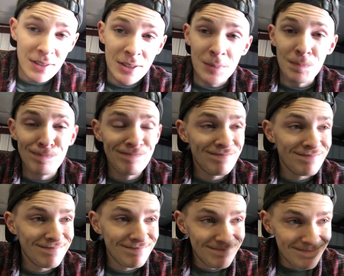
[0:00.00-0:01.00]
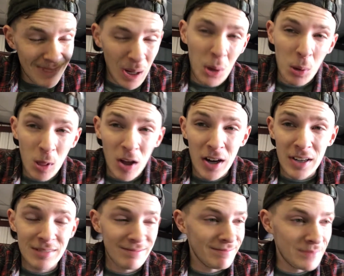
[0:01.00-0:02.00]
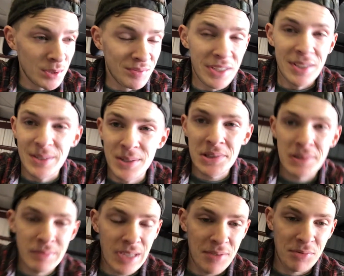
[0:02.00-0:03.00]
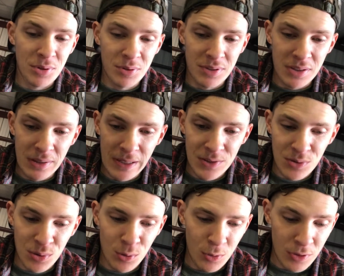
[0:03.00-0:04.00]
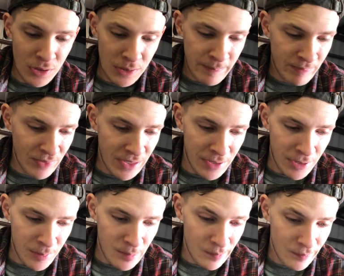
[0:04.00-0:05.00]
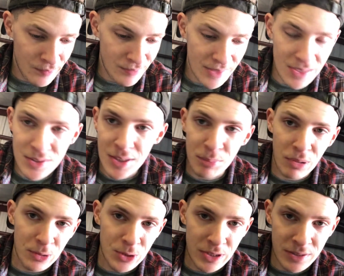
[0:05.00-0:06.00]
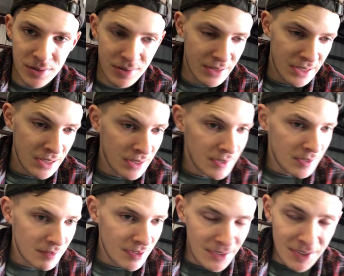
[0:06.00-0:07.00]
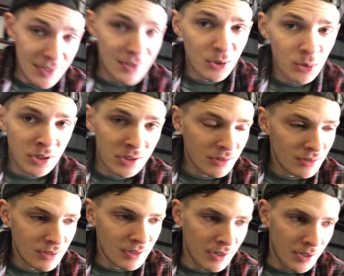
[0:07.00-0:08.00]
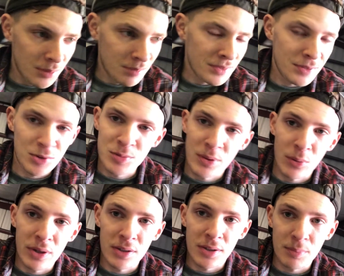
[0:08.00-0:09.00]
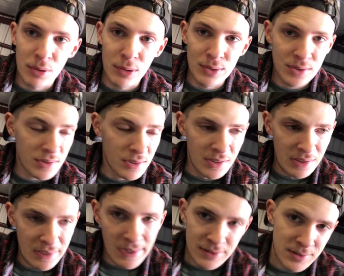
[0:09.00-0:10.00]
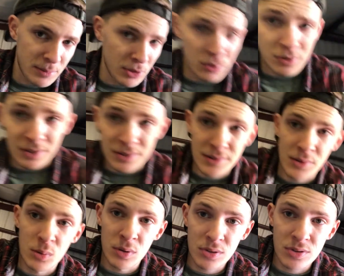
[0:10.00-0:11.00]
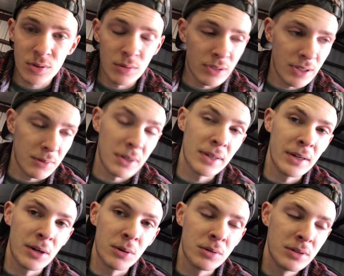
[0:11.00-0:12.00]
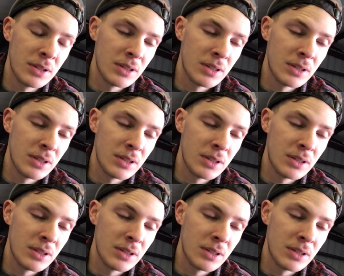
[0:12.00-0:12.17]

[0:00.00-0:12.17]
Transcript: a lot of days after the last recording. Which I apologize. I didn't quit. I've just been waiting on parts and I got some other things in the works going on right now.